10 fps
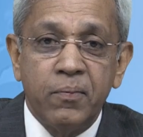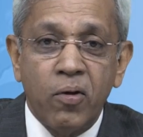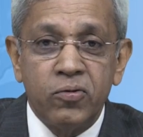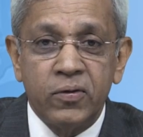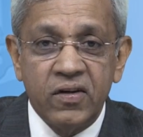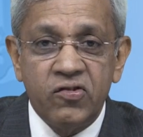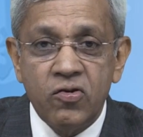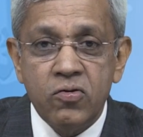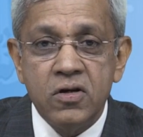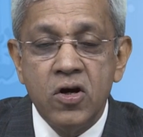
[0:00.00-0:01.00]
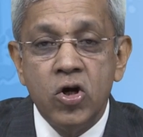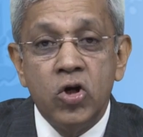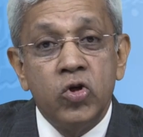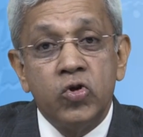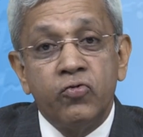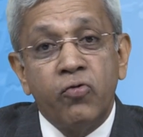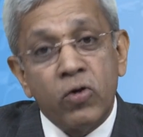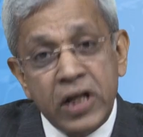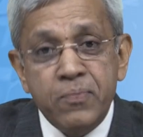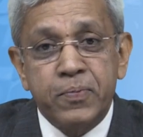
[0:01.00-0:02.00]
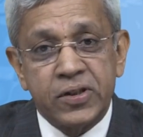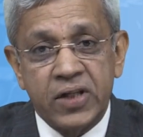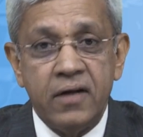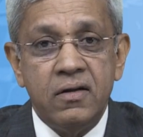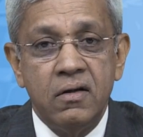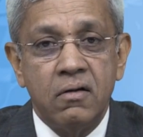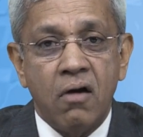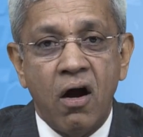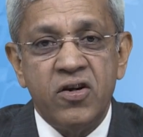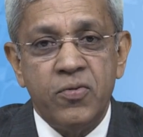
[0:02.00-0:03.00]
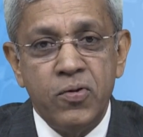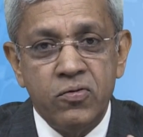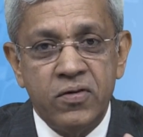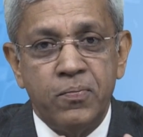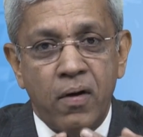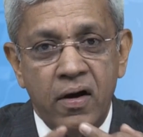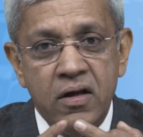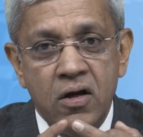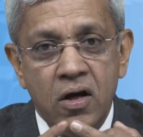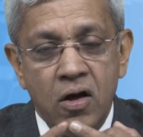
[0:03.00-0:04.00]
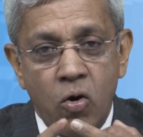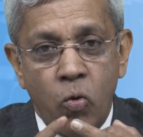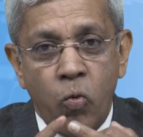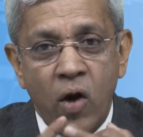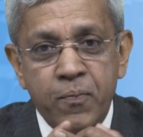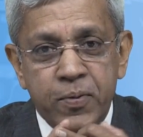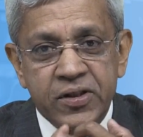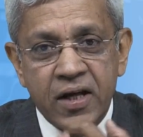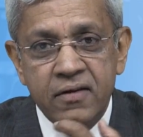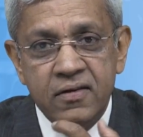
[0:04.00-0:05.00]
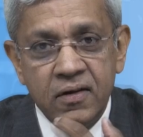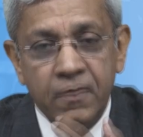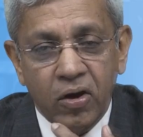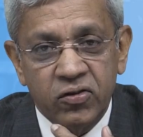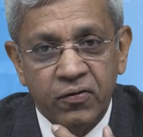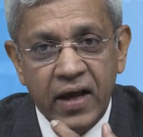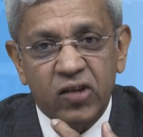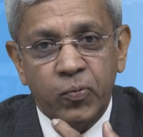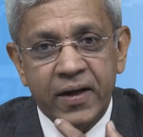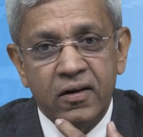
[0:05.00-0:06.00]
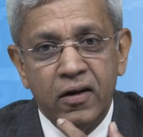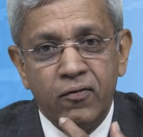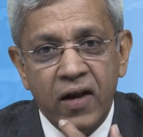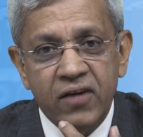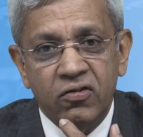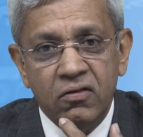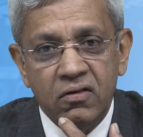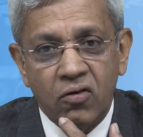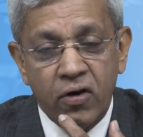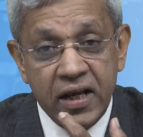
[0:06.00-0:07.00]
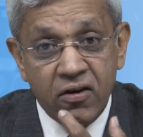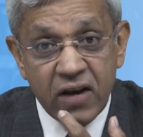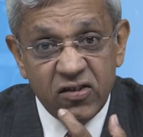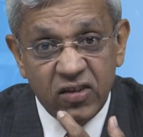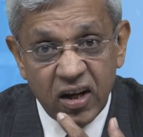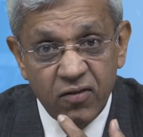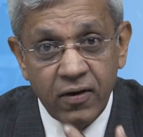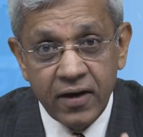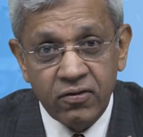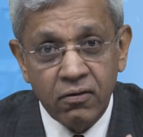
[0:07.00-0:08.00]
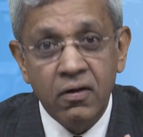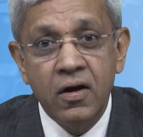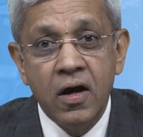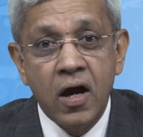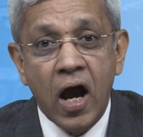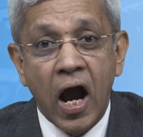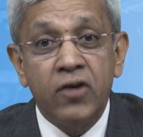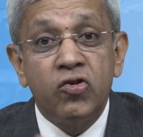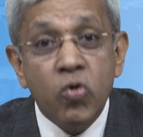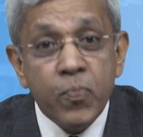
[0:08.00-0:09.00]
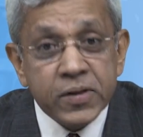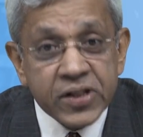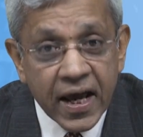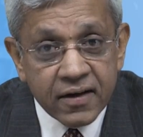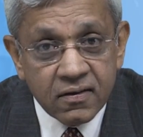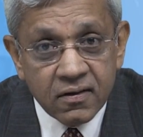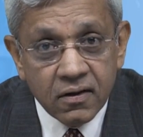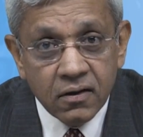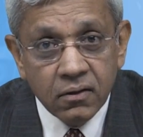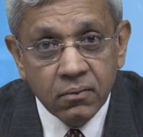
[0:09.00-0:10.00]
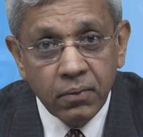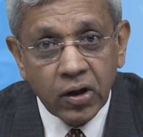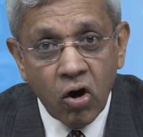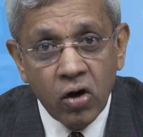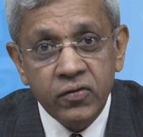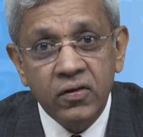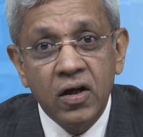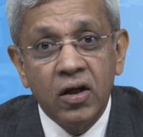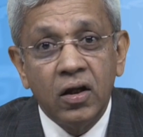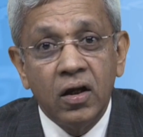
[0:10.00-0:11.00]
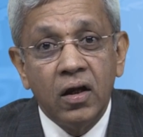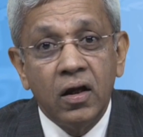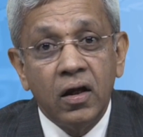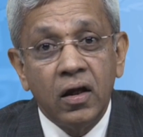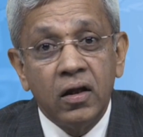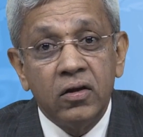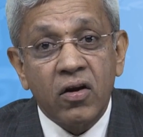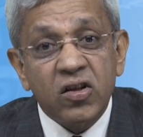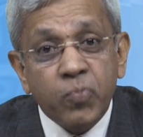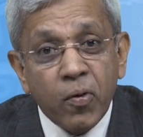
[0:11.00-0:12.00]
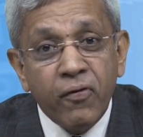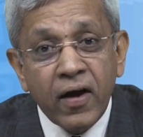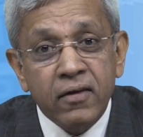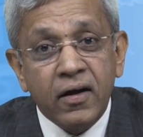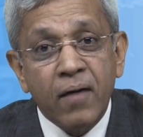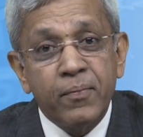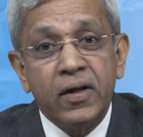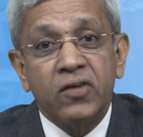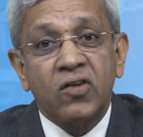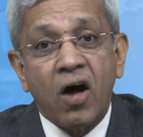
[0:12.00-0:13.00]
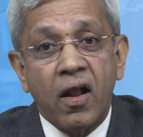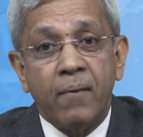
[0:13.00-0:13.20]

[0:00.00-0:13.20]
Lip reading: the bond was issued, to 14%, contributed by 1% because of expected inflation or increase in inflation, and 2% because the risk profile of the company has gone